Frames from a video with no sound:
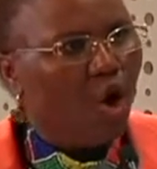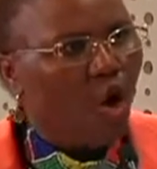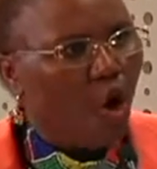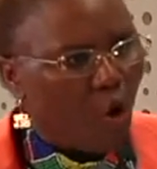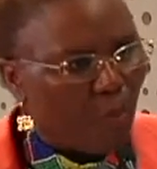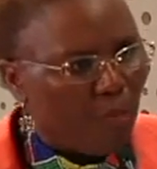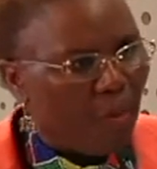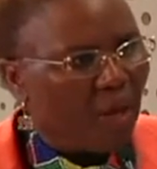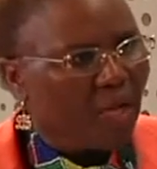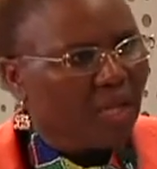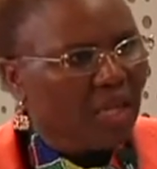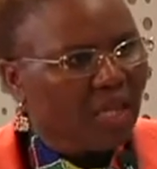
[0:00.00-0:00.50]

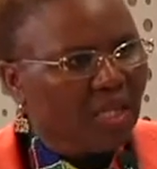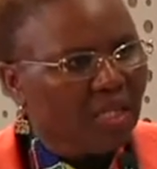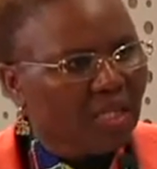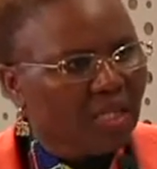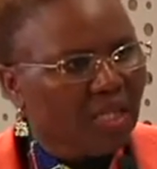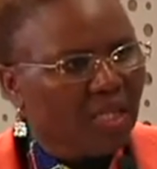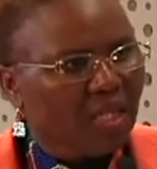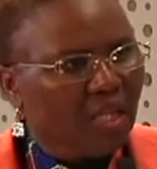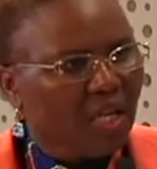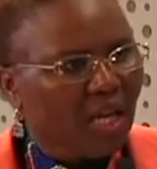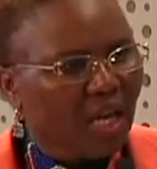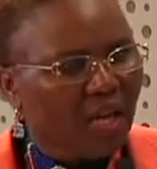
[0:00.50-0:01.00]

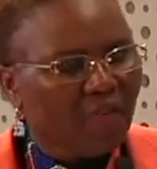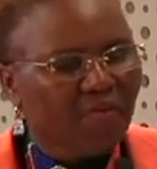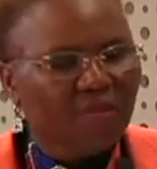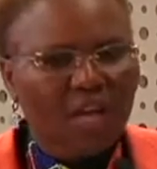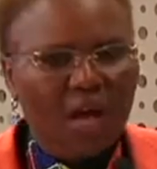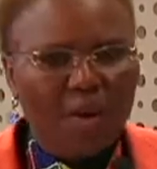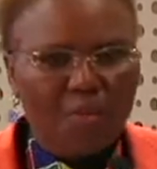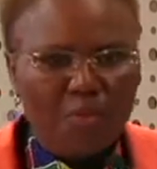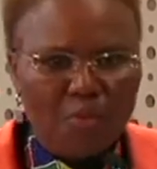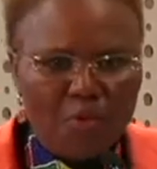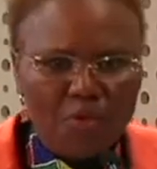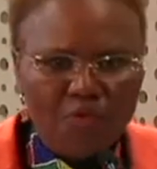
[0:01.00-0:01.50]
operating and they
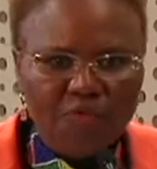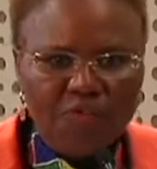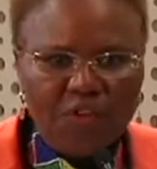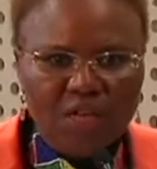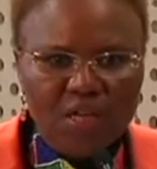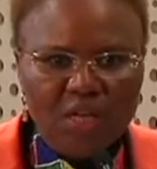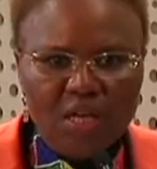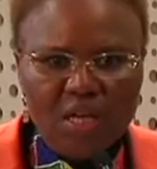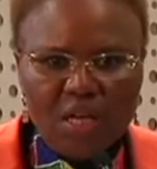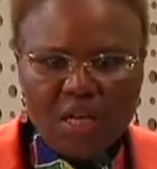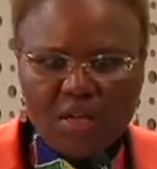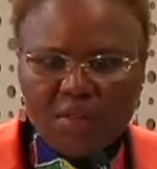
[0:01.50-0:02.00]
are
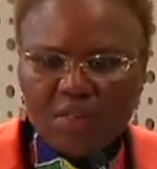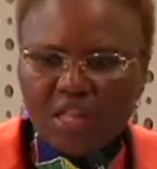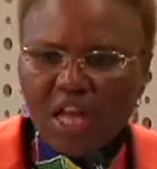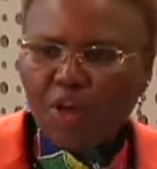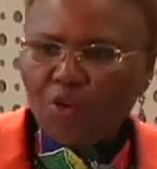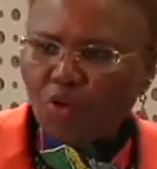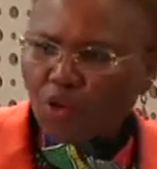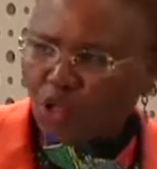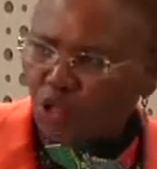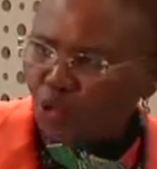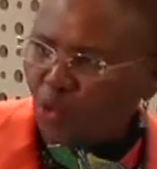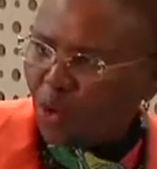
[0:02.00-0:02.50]
moving. They are
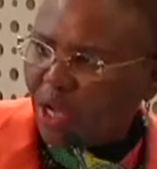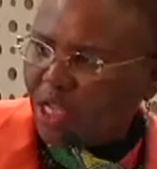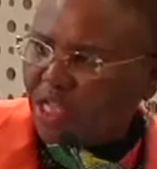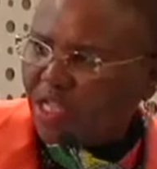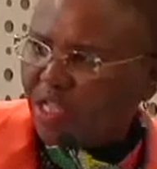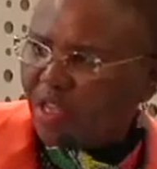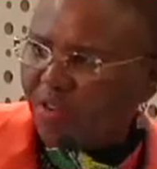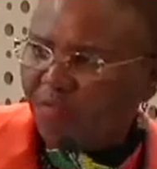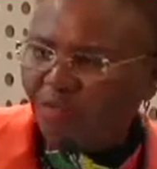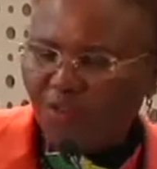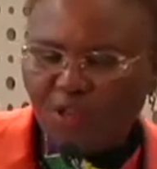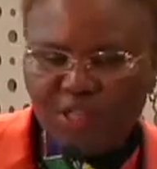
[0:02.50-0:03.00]
not
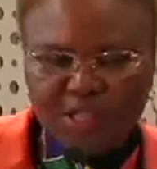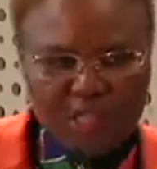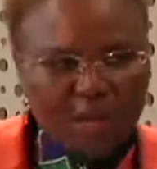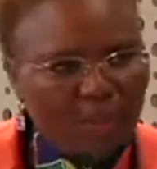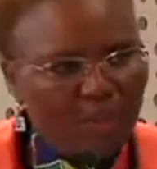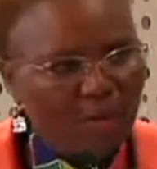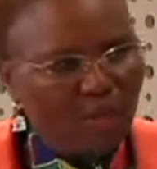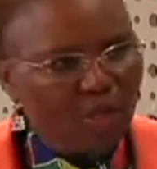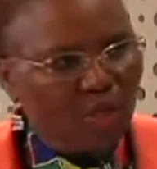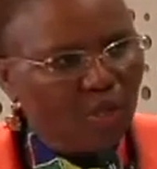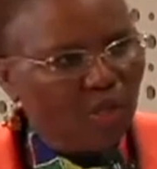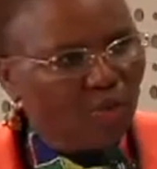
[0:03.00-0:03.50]
waiting for
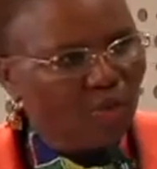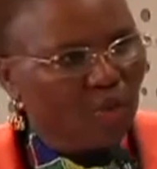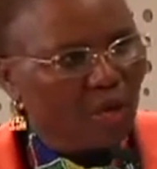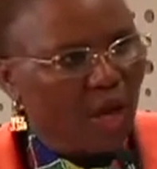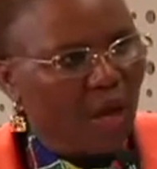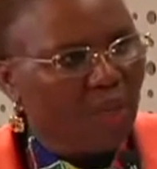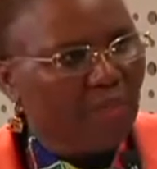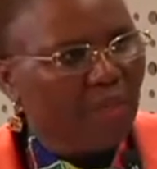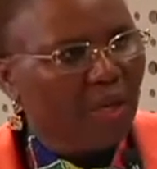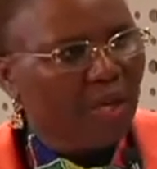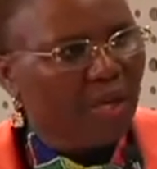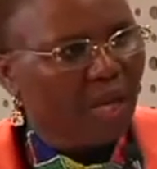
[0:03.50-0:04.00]
somebody to
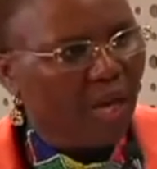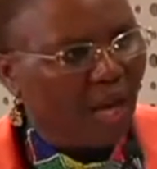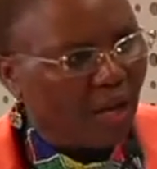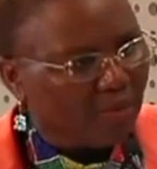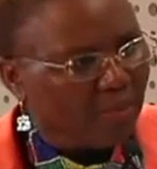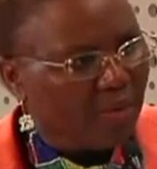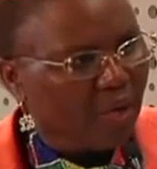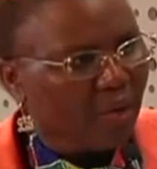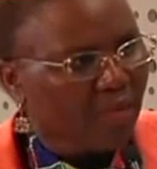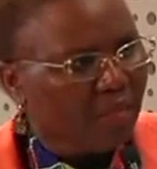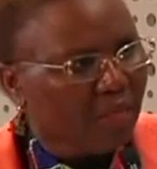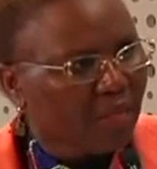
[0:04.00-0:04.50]
come and
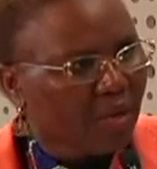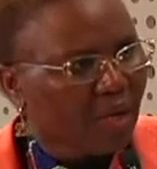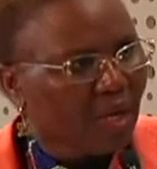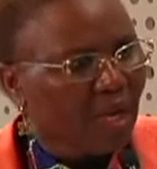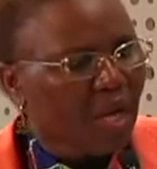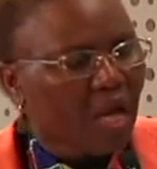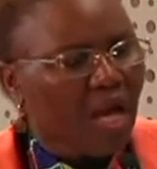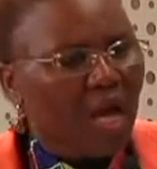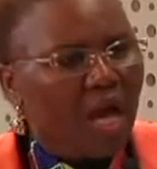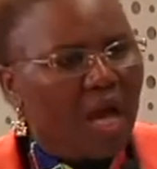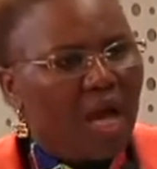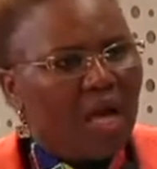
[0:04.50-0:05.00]
help them.
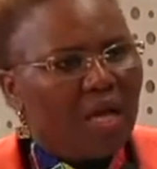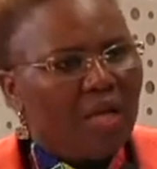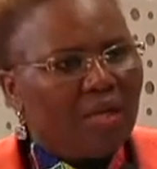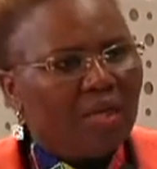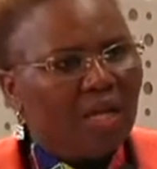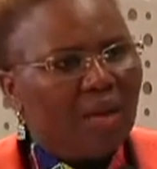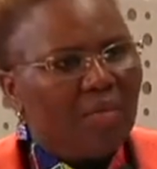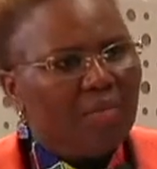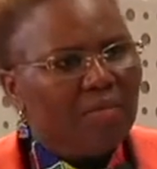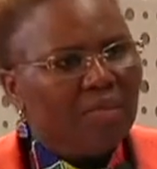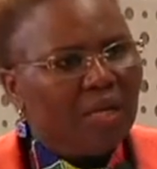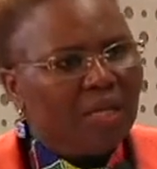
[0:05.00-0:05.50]

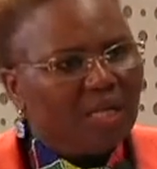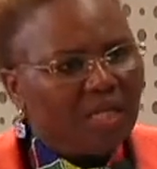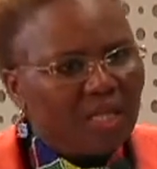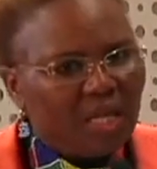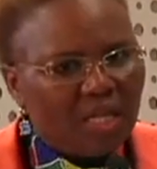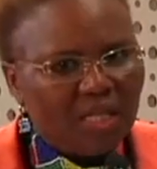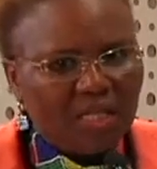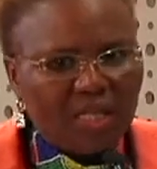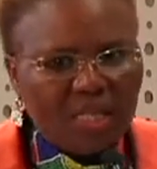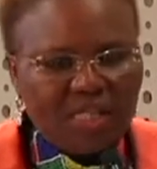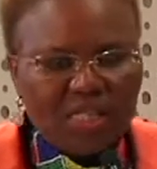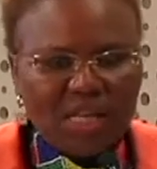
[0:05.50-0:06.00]
The
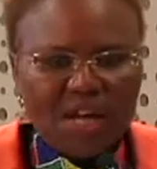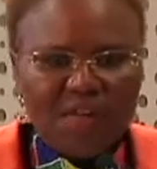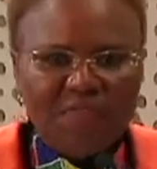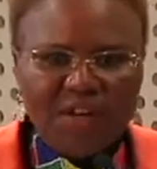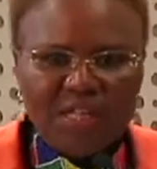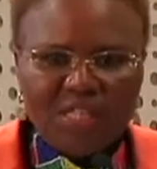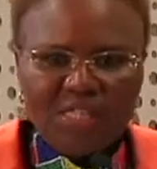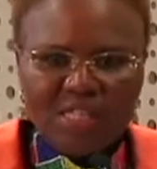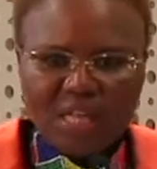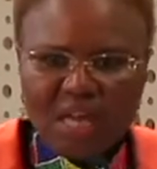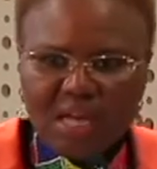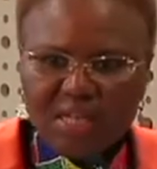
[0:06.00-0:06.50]
meetings that I've
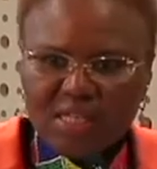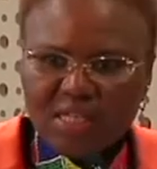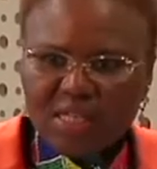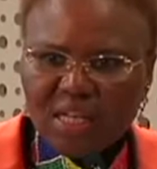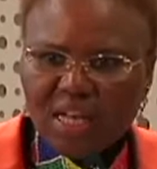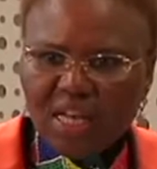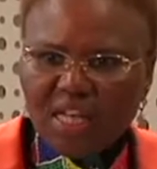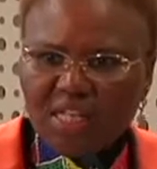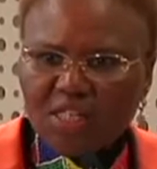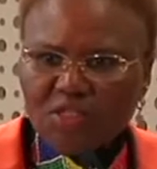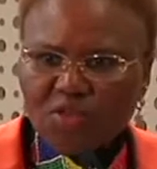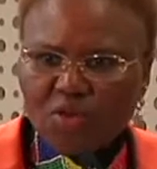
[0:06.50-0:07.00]

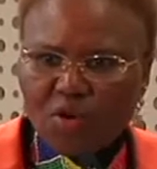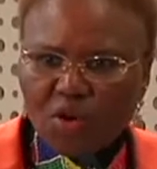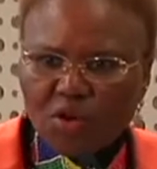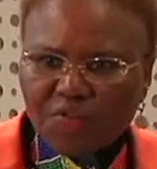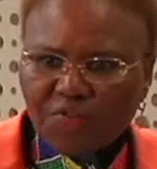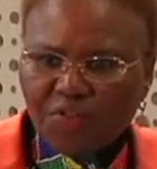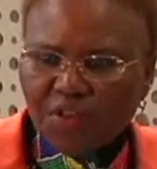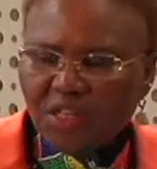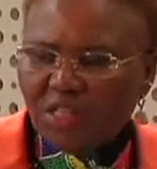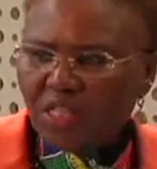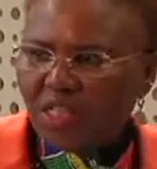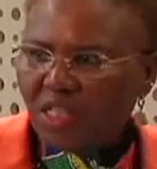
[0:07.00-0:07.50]
attended,
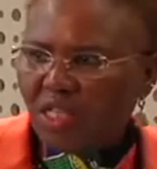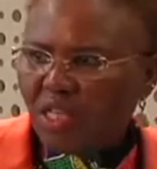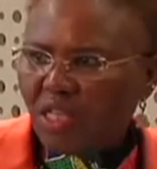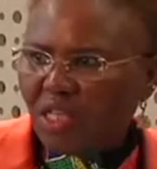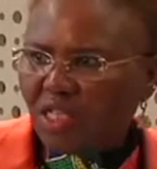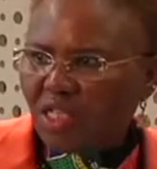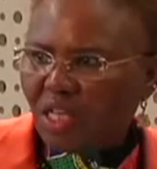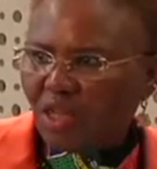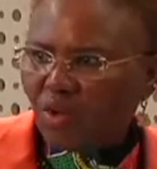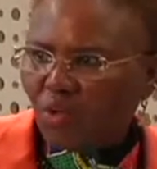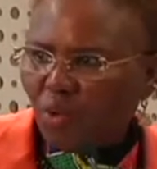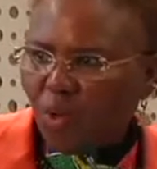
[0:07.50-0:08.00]

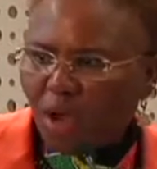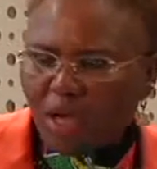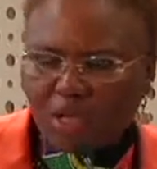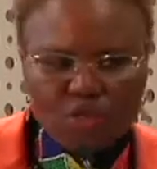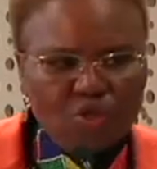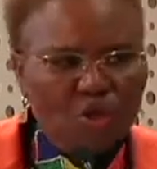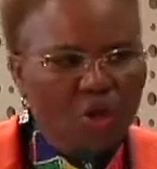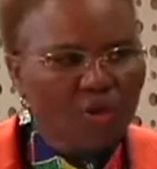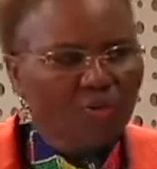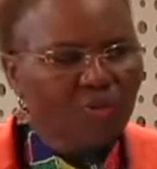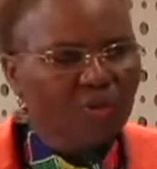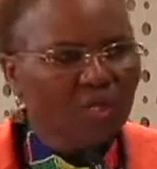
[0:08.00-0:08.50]
conferences and
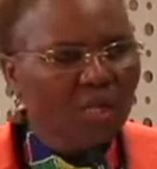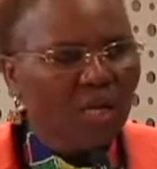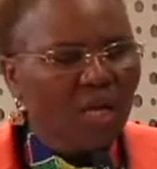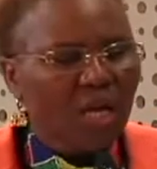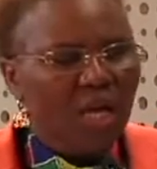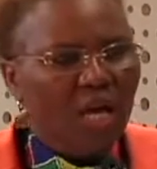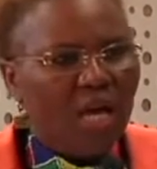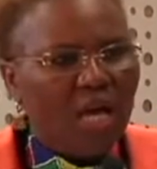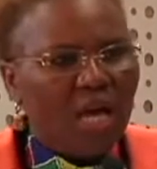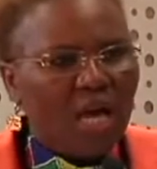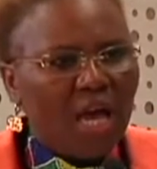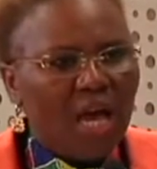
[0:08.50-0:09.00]
workshops,
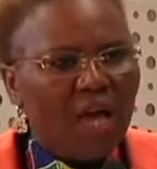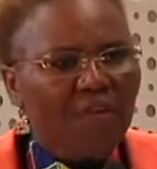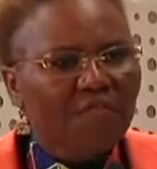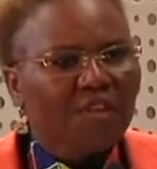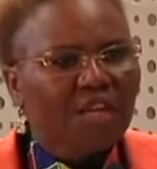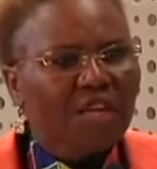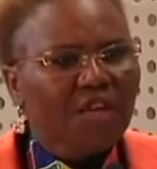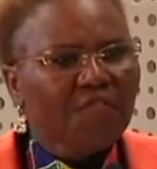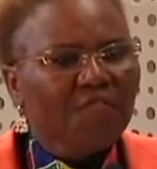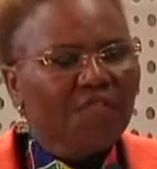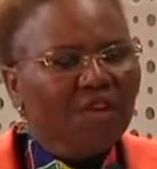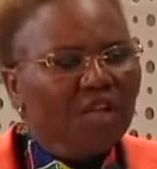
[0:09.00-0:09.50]
have
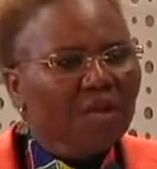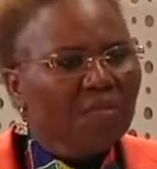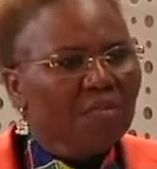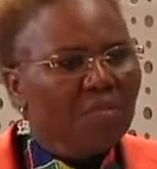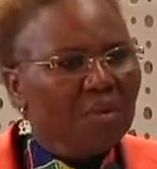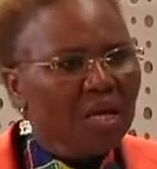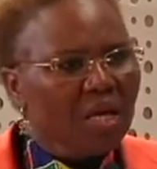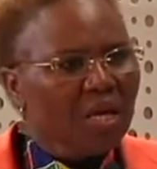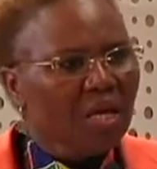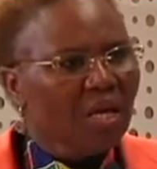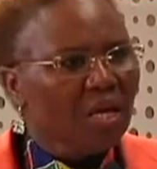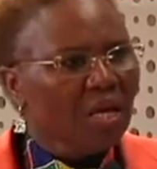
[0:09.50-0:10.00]
given
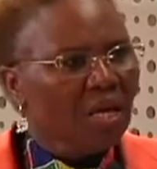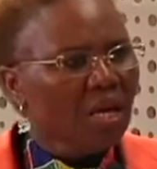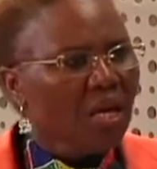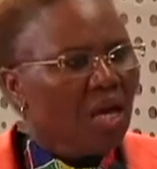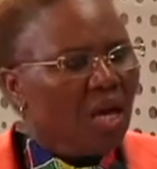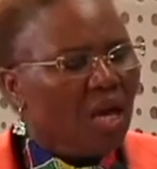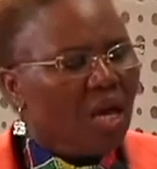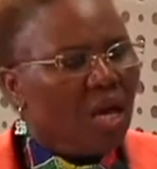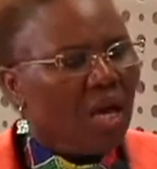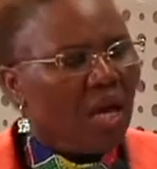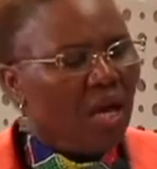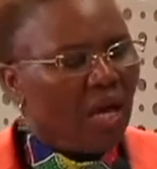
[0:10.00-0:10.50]

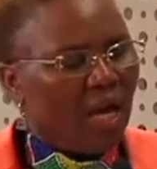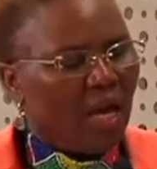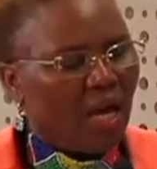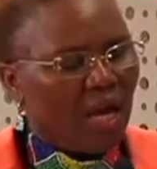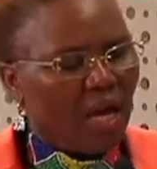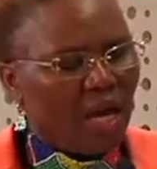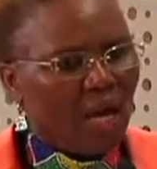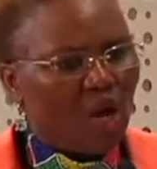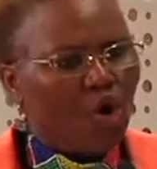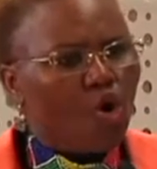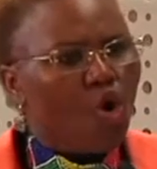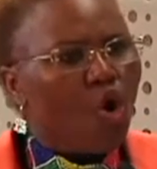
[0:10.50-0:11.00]
me
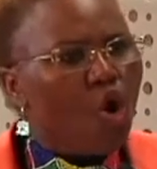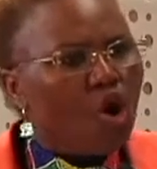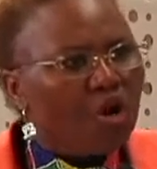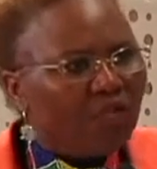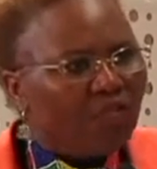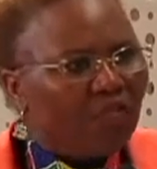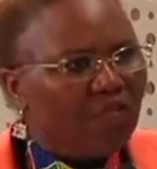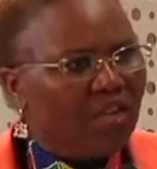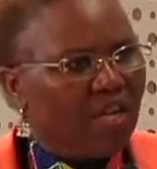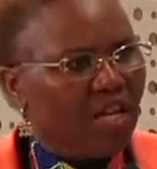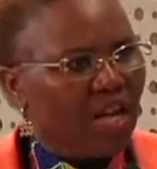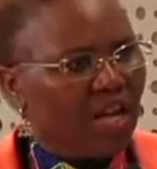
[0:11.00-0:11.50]
a
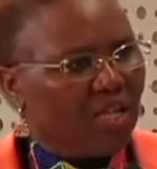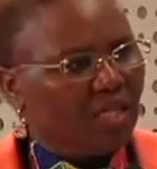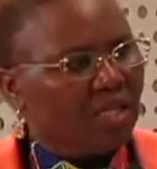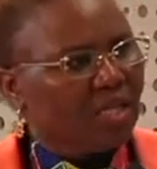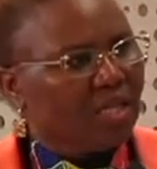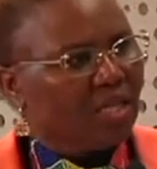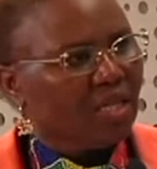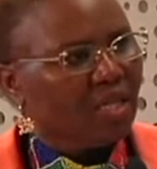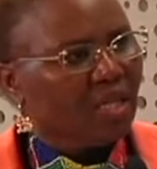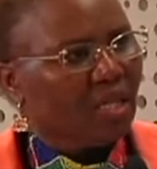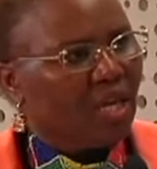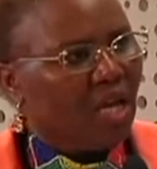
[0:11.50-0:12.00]

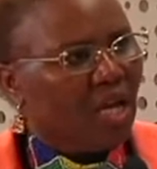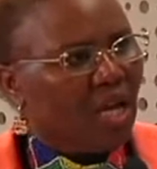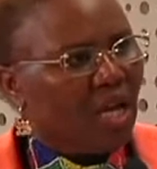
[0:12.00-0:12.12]
confidence